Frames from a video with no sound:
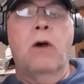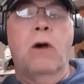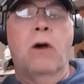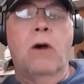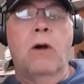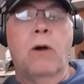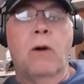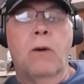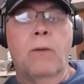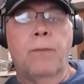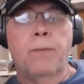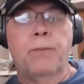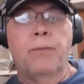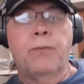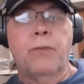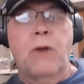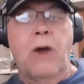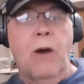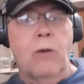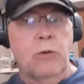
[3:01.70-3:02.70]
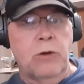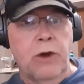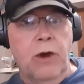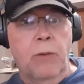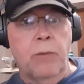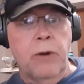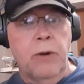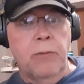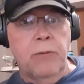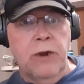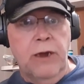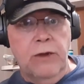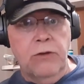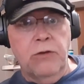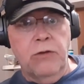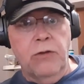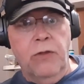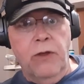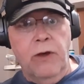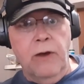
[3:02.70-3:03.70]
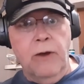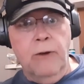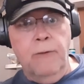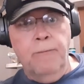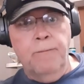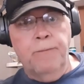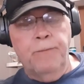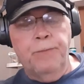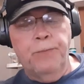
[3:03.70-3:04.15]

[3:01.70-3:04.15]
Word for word: um, I was helping him test the thing